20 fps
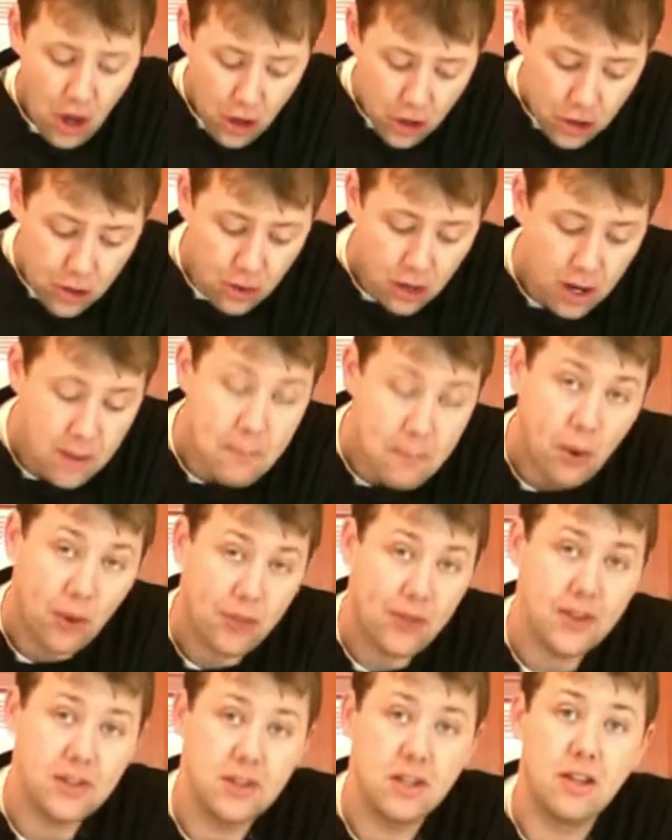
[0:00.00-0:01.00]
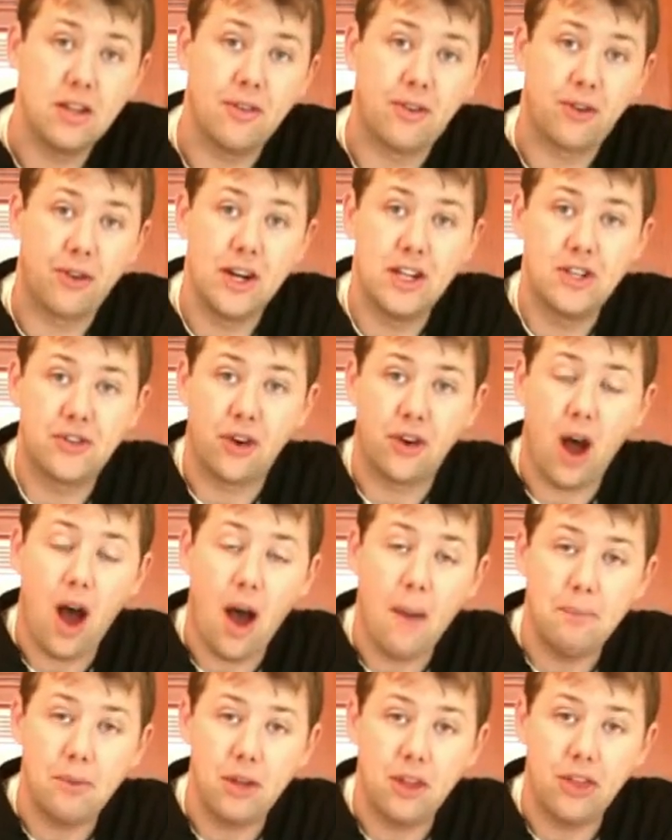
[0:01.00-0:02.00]
You can put this in the fridge for
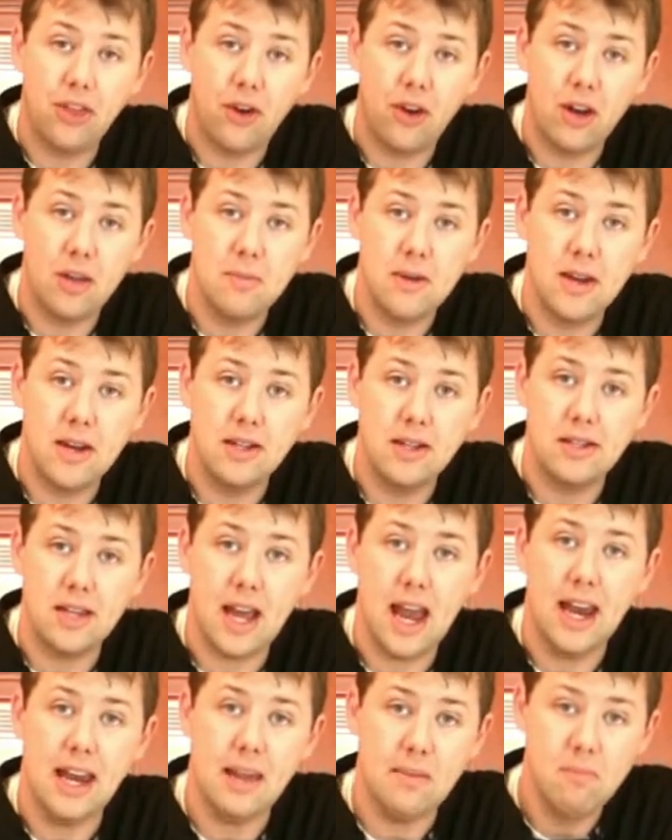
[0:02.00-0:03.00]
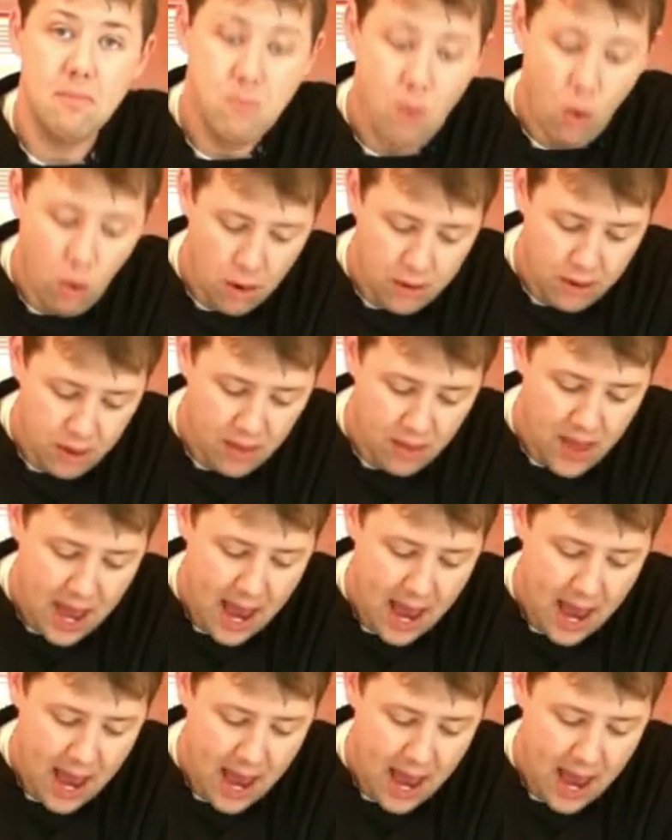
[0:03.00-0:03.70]
up to 30 minutes, any more than